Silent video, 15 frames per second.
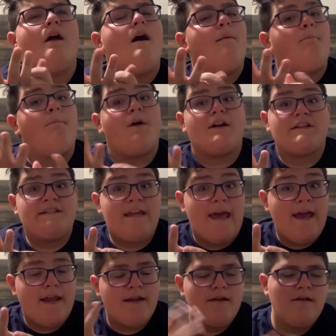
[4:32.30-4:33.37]

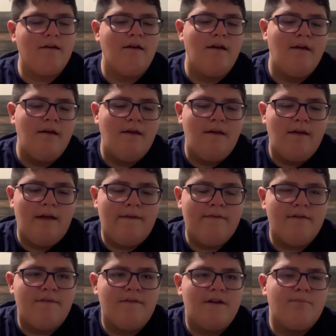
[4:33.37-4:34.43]
Montana. If you
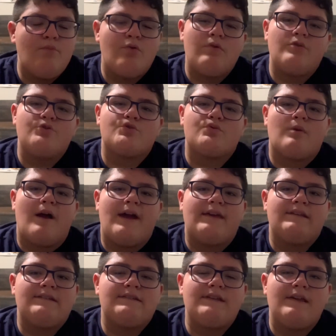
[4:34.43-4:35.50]
live in a more dry
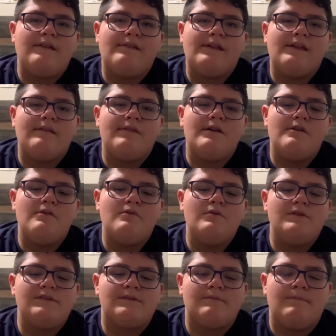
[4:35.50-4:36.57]
state like
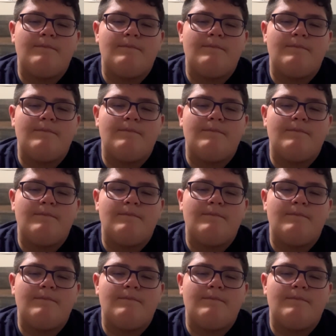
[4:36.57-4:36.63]
those,